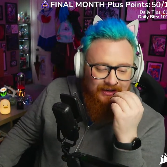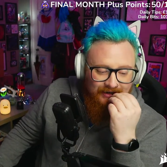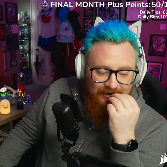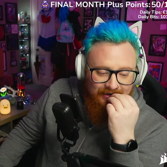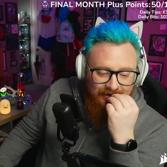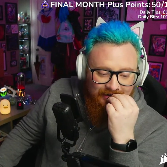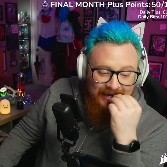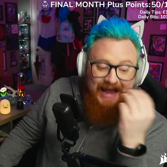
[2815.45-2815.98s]

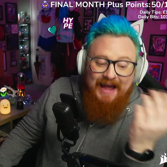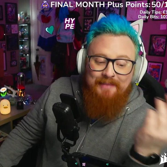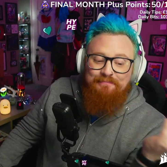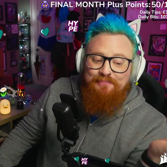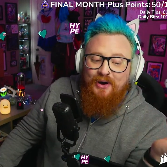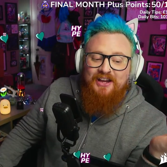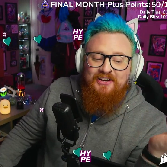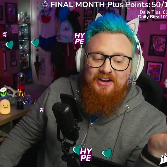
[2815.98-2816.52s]

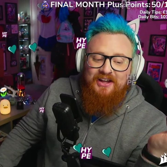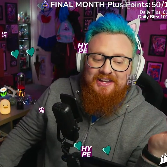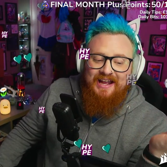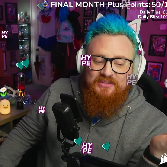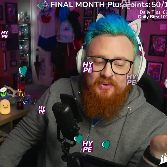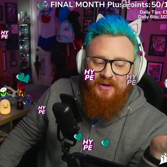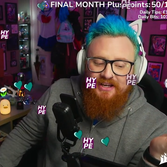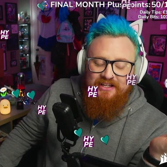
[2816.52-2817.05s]
And Bai got
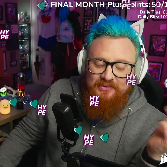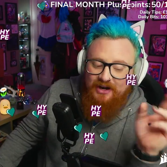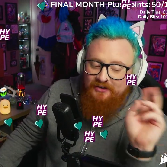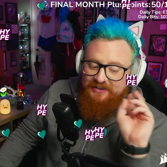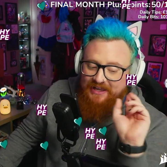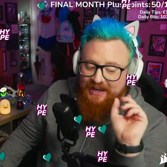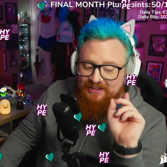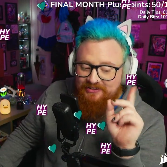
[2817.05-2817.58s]
that 20 as
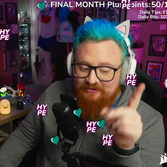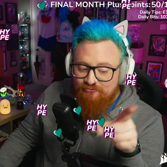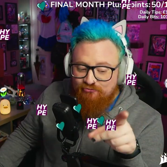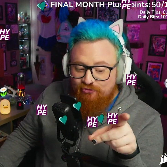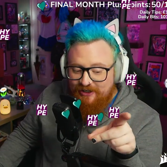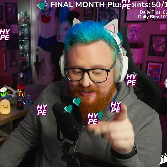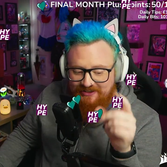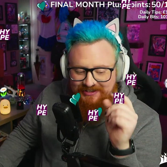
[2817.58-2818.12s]
well. That is
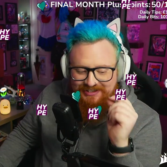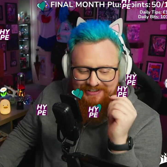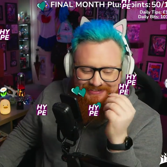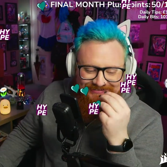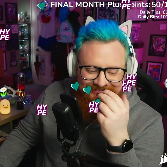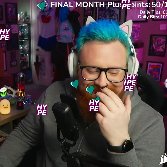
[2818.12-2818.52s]
rigged.